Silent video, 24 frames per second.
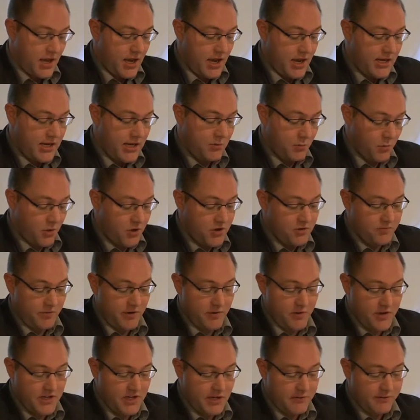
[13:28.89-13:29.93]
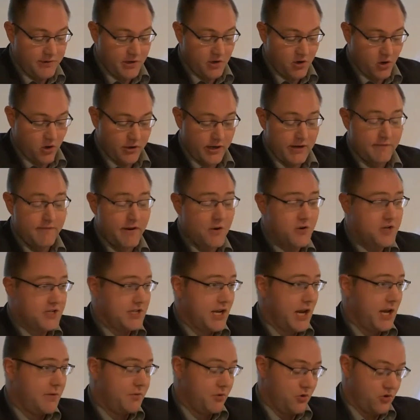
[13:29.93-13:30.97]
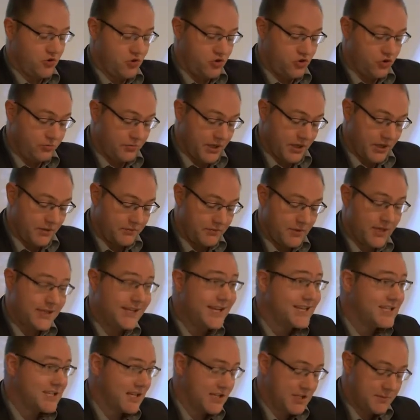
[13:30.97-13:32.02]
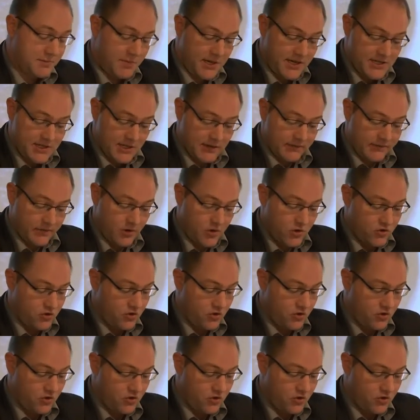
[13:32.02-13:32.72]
and it was very difficult and very time-consuming, and that's expensive,